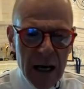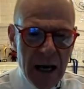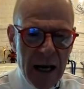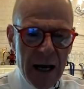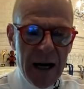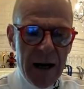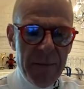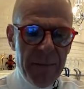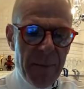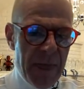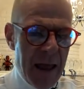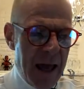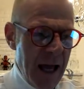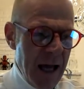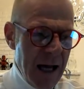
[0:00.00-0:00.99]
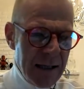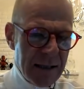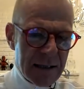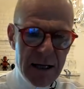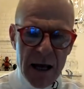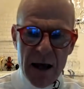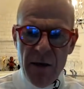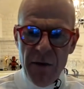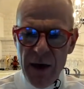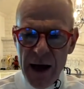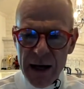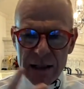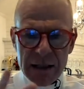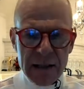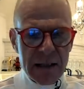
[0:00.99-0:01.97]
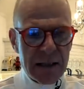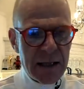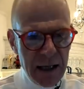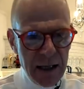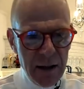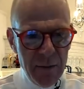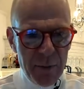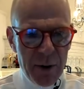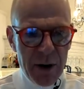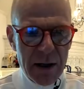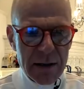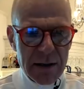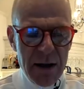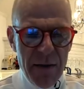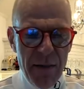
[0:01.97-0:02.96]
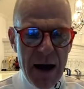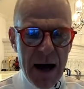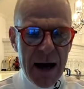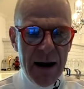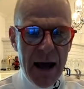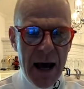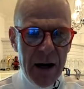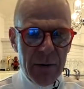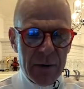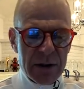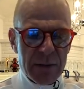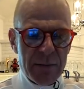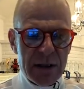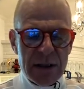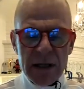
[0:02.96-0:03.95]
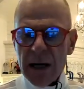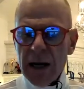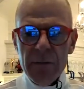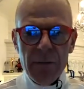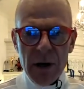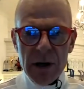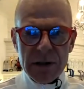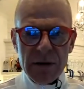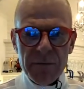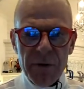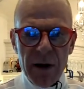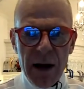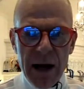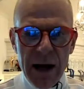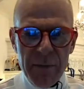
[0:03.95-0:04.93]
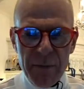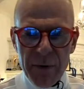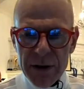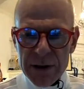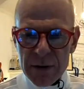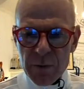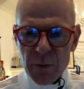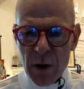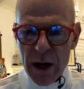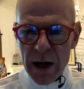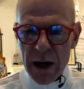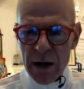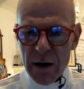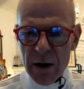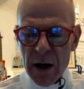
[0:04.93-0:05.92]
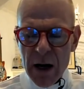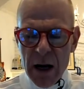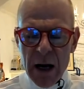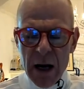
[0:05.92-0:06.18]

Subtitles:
And that is the second part that I was missing in most of the libraries, where